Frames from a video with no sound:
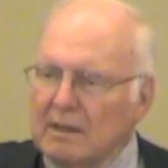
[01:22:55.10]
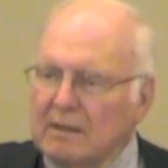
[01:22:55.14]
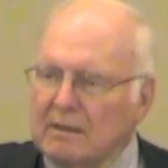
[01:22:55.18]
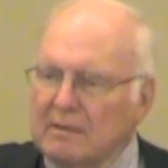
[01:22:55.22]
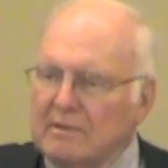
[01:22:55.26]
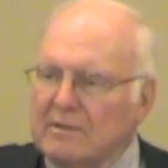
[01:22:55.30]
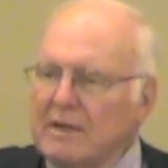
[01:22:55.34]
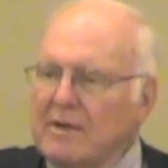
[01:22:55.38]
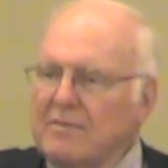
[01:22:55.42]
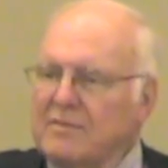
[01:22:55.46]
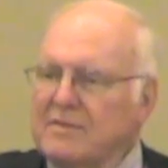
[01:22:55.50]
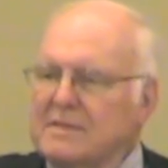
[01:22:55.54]

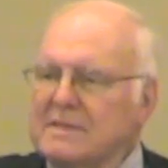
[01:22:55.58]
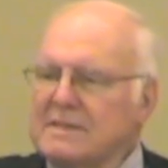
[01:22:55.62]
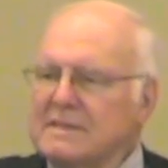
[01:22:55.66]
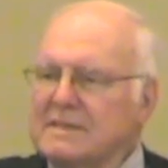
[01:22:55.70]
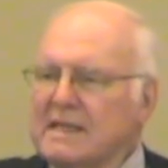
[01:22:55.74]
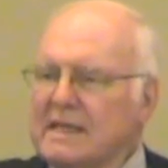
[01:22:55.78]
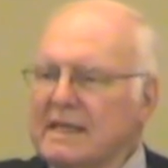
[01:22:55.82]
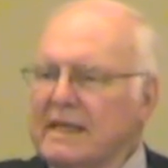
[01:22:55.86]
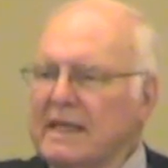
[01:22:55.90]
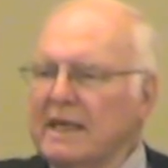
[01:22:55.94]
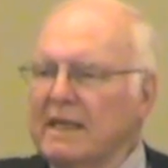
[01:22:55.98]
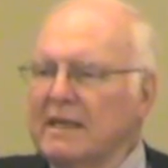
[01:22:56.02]
Jefferson
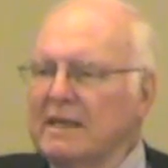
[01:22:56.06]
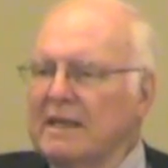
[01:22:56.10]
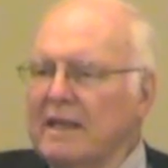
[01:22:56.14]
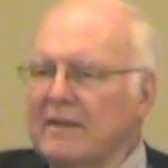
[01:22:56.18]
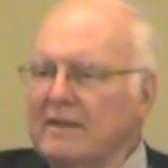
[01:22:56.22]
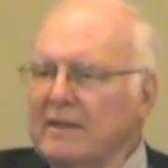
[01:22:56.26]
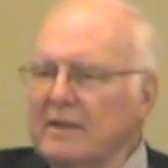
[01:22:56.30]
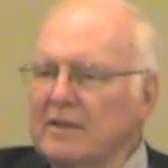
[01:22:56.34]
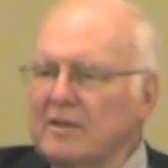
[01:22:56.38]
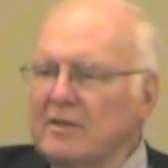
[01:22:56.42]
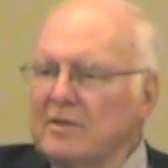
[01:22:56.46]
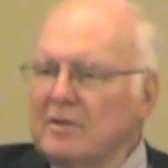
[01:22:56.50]
said he had
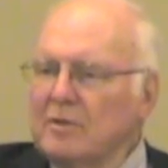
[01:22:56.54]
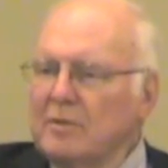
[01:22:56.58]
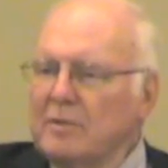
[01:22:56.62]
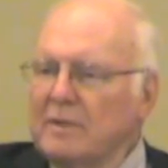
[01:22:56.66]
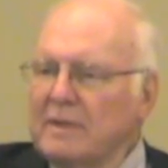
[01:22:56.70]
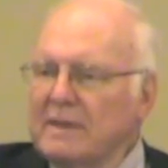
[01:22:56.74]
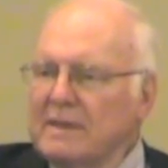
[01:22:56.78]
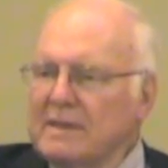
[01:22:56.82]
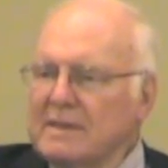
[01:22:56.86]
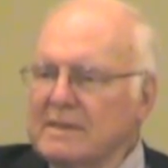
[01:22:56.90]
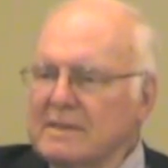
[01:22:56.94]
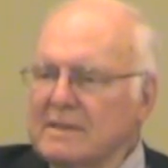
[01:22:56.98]
nothing to do
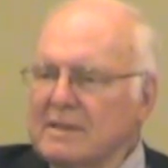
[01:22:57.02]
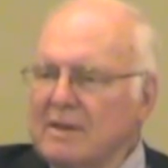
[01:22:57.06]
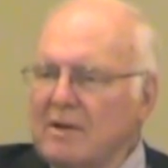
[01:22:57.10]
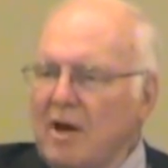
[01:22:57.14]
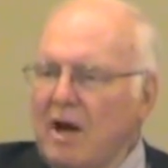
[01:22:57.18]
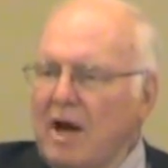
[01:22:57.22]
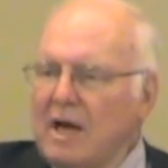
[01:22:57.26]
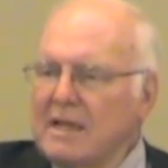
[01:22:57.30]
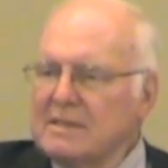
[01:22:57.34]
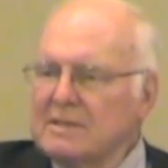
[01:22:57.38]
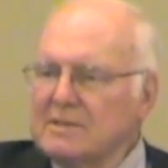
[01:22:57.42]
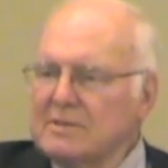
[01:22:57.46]
with these
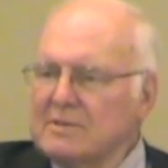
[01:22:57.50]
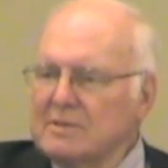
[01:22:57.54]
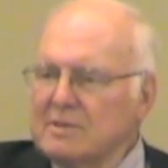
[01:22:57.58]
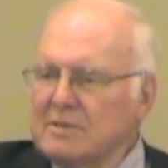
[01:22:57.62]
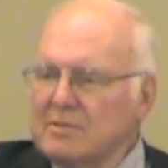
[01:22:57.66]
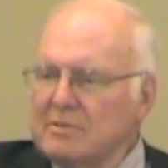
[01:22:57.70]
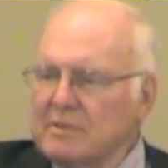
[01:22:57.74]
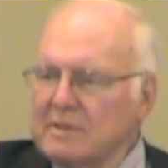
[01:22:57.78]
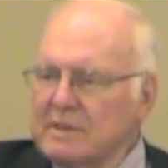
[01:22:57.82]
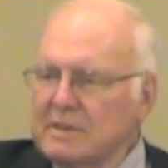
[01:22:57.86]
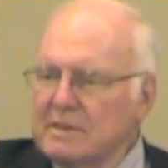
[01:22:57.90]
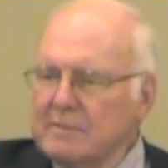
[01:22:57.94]
hostile
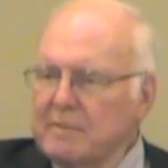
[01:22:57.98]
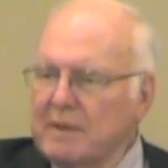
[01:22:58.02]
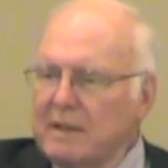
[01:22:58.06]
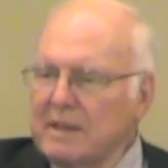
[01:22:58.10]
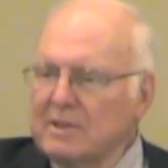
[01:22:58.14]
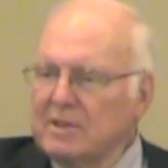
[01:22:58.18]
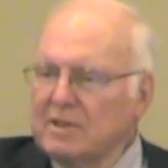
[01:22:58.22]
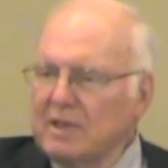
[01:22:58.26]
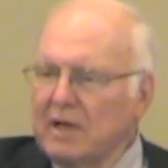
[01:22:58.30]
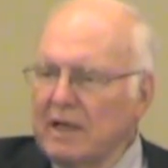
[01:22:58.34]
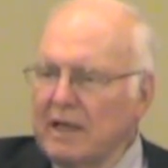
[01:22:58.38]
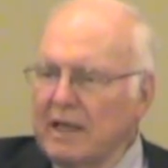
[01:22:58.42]
stories
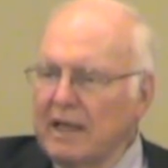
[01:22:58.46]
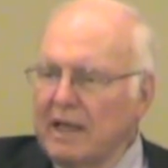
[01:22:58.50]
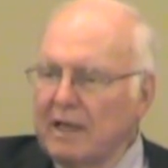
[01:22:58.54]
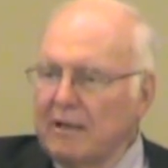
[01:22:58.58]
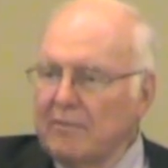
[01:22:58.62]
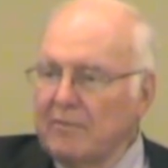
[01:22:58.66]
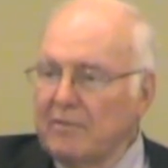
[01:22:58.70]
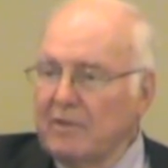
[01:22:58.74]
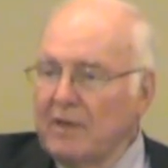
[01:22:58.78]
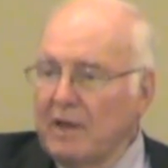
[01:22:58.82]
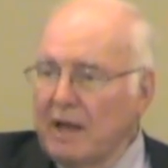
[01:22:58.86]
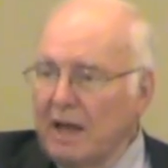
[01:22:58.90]
about John
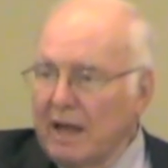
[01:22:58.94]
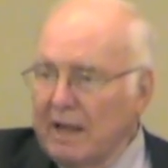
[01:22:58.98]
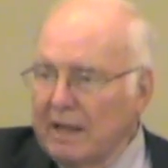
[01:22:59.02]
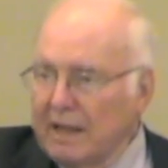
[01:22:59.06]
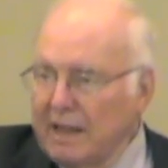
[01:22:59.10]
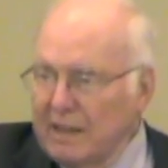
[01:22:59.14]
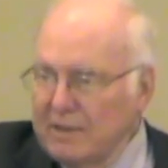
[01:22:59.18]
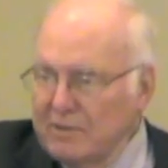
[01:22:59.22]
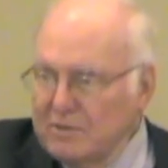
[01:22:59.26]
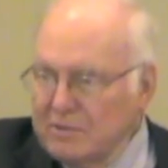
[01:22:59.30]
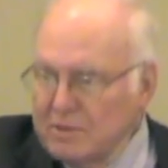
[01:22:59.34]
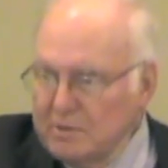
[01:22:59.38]
Adams,
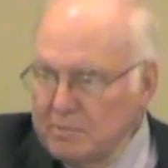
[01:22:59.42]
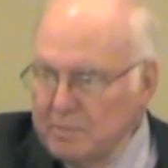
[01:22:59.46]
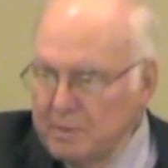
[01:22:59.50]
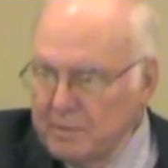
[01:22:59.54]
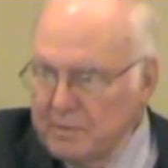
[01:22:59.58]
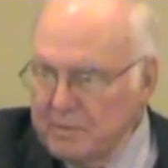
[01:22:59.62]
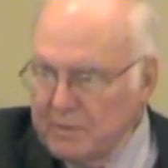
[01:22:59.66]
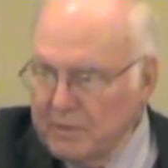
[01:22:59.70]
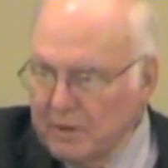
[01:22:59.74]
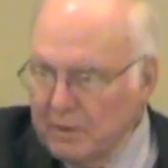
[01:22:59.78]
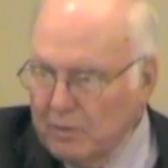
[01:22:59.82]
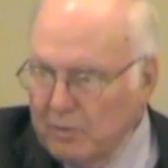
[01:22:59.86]
against whom he
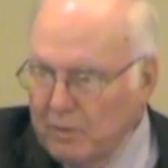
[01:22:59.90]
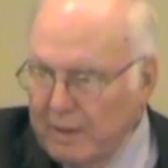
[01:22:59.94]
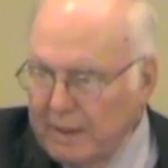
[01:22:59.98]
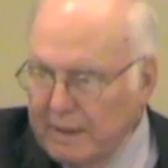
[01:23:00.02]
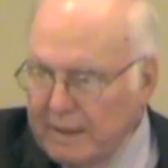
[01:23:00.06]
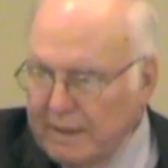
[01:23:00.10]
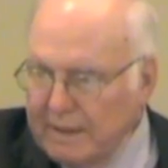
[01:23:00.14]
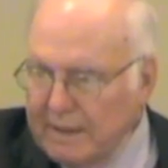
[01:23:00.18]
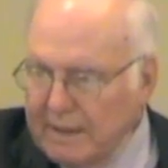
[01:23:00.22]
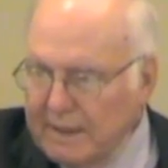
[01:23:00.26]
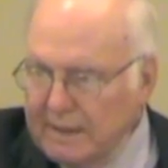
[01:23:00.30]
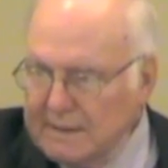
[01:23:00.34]
was going to run
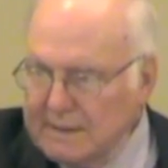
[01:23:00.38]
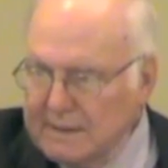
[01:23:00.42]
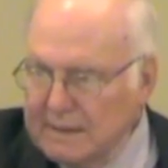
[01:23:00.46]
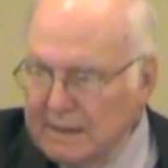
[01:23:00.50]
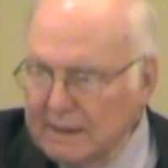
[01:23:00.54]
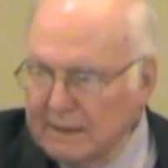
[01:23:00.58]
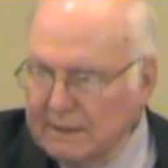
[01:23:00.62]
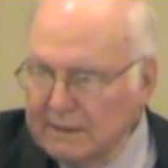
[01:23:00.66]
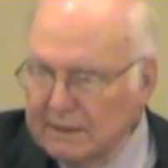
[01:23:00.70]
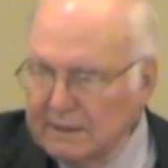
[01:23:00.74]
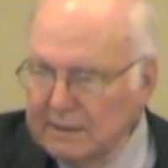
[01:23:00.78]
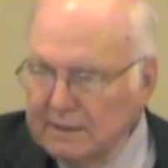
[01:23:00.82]
in the next
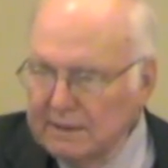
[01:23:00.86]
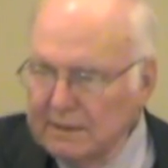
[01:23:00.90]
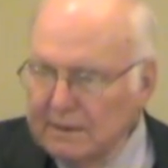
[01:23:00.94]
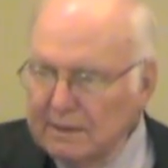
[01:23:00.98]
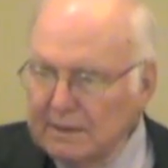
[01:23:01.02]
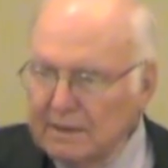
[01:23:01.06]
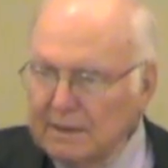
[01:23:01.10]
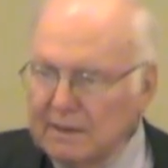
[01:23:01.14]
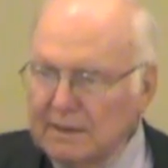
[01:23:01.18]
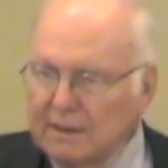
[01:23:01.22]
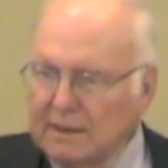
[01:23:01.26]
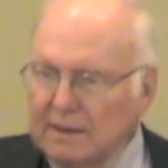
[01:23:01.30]
election.
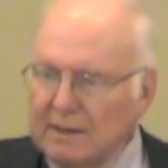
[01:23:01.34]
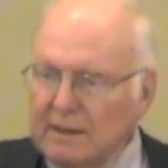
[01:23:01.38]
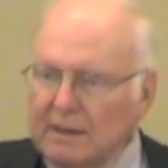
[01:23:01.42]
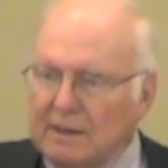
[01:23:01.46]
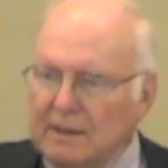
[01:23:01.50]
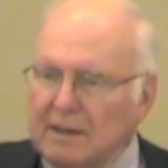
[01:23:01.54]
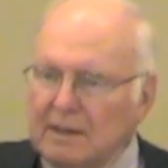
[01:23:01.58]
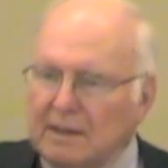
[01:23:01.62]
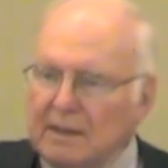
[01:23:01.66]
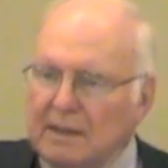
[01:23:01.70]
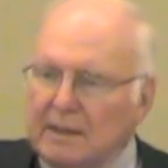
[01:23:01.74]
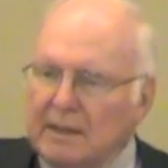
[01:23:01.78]

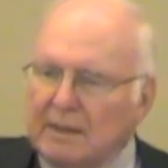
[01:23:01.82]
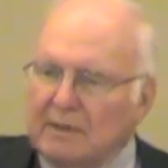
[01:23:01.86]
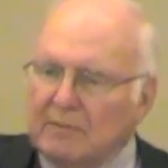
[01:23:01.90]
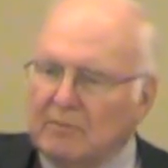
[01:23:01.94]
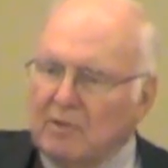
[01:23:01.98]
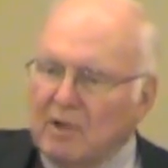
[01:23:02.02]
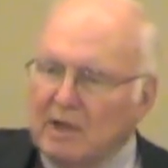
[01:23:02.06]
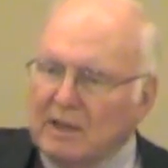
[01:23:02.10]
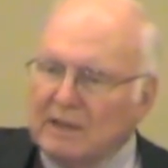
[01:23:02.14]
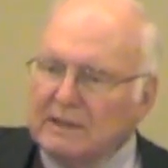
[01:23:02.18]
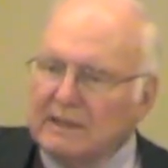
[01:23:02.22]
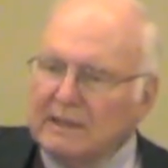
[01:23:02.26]
And
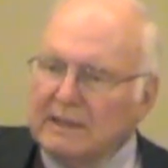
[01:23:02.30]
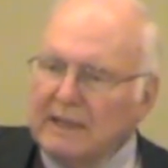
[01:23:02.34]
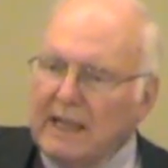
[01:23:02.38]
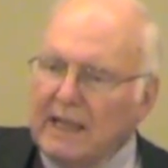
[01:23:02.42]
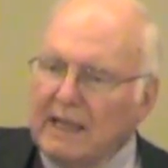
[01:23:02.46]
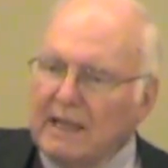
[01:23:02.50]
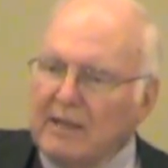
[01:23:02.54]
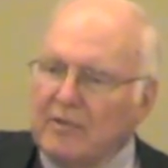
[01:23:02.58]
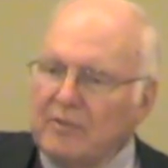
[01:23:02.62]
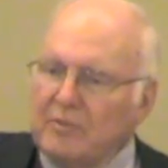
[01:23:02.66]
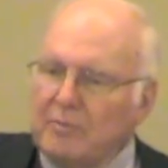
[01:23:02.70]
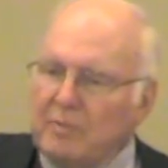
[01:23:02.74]
Washington had
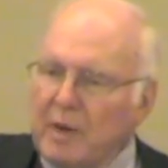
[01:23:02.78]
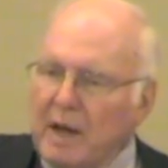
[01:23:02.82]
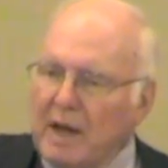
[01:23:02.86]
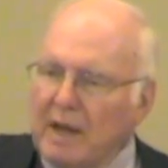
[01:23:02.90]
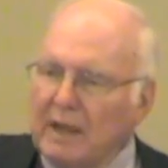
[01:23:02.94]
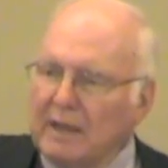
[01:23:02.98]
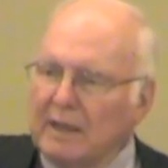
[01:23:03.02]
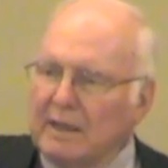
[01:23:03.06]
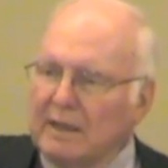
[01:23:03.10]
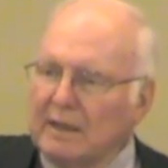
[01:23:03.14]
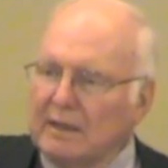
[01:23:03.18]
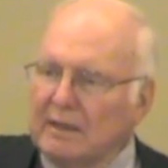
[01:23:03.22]
in his
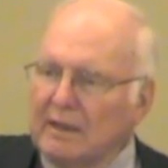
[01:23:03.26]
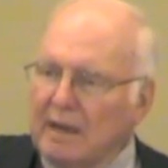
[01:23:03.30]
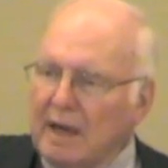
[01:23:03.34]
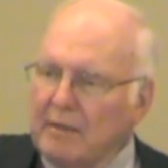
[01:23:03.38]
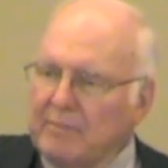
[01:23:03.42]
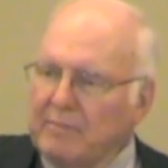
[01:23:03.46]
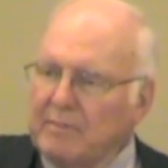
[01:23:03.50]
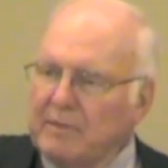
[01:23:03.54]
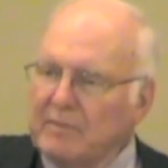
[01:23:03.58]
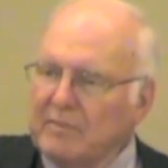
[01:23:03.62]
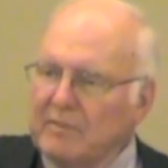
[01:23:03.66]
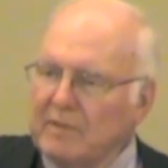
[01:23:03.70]
pocket a
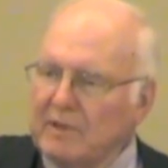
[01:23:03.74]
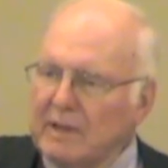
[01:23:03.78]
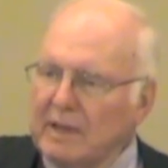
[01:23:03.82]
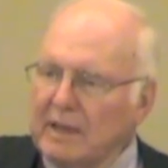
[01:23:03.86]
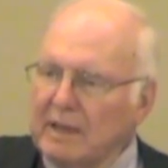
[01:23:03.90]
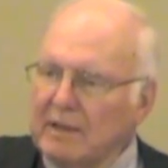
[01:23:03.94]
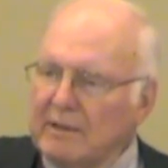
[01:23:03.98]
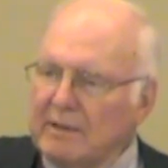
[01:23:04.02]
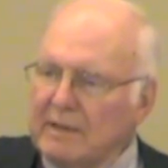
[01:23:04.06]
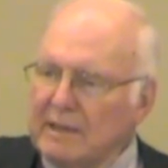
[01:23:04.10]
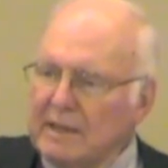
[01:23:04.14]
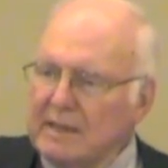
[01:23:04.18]
copy of the
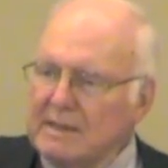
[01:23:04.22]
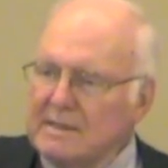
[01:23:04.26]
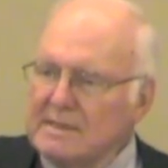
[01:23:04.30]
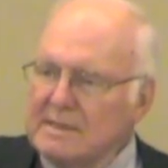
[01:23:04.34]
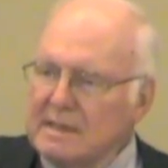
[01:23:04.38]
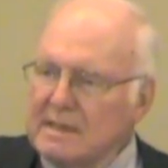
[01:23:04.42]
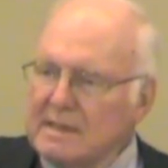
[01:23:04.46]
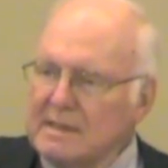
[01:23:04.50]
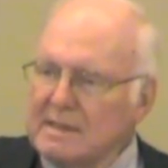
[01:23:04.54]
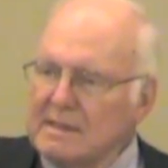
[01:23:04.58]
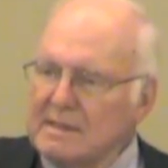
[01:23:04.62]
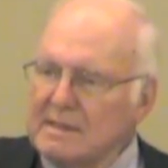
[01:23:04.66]
letter he had sent to